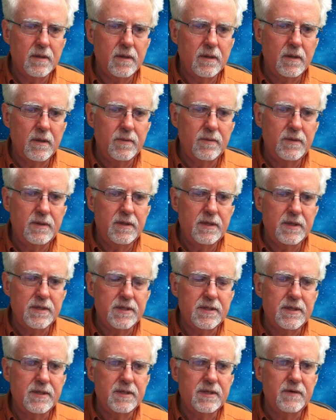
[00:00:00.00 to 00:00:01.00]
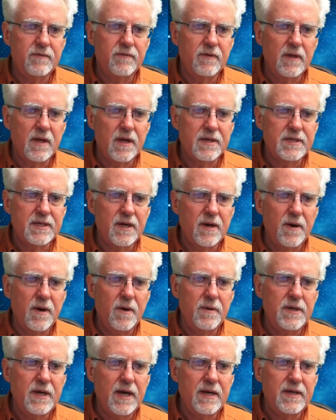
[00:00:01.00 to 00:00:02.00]
Oh, distance and velocity. Oh,
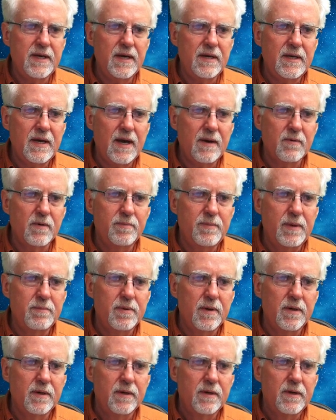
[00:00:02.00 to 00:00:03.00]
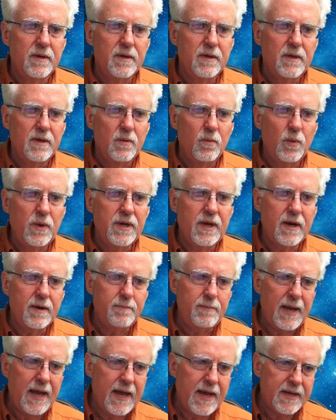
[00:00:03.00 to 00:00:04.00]
yeah, yeah, yeah. Remember, we got to
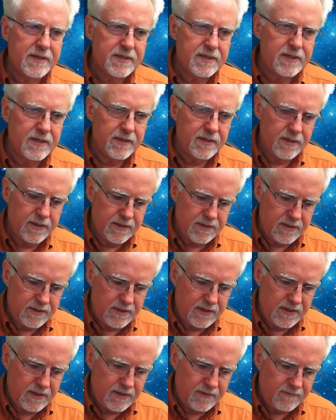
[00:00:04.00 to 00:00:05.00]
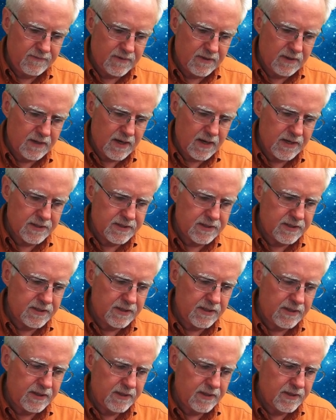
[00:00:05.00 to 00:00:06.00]
pass it the
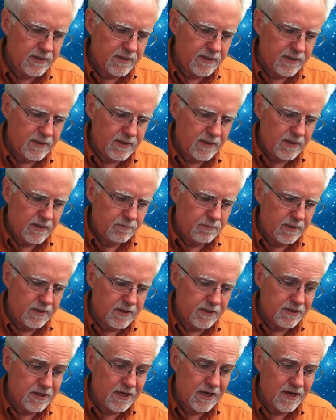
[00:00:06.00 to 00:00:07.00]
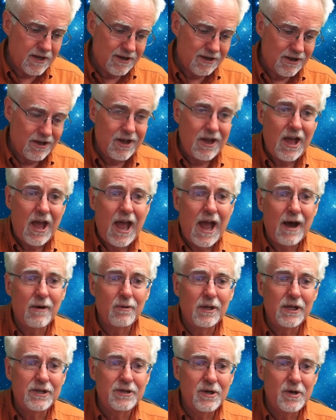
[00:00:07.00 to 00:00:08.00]
velocity, because how
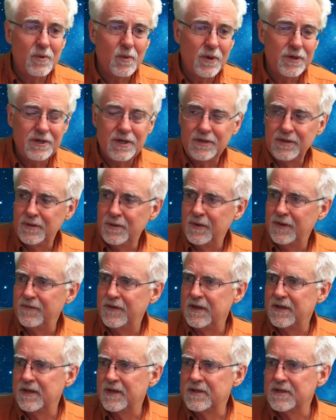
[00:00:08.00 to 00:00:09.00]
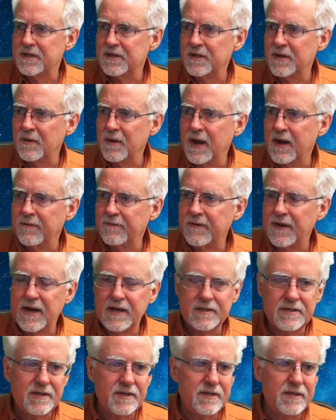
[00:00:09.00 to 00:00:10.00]
will it know what to do if it doesn't know how
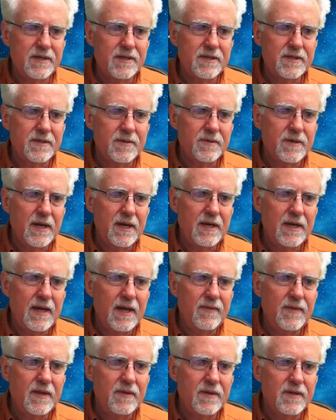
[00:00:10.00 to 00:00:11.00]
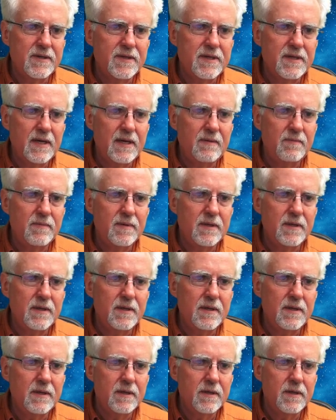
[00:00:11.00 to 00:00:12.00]
fast it is? Okay, and then the same
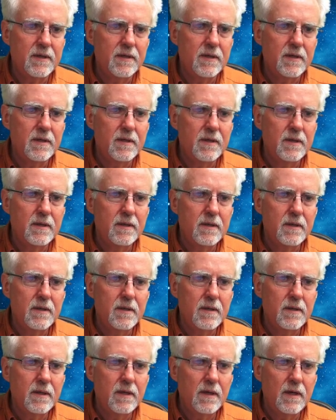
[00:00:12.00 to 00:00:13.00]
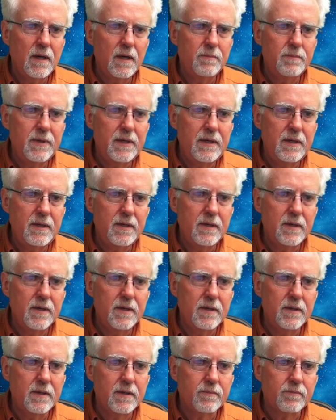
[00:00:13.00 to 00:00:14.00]
thing up here,